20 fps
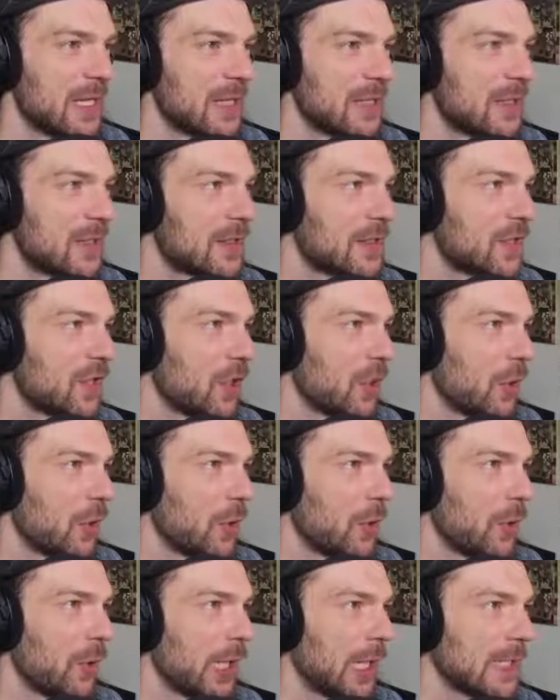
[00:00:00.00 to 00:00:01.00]

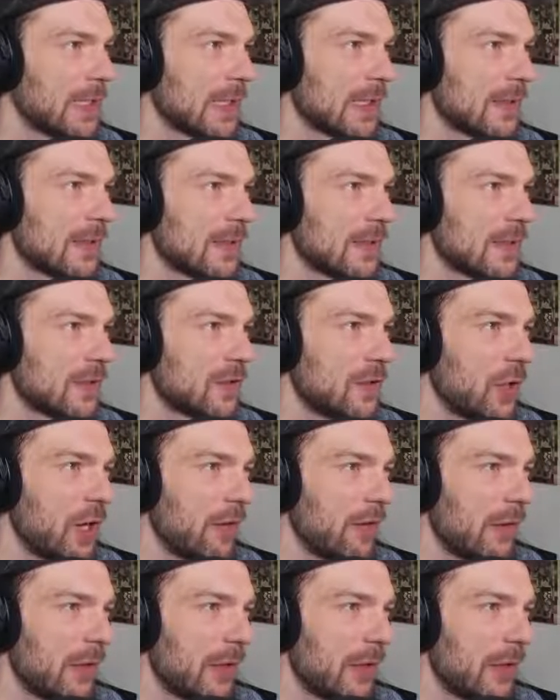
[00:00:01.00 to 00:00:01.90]
So let's listen to everything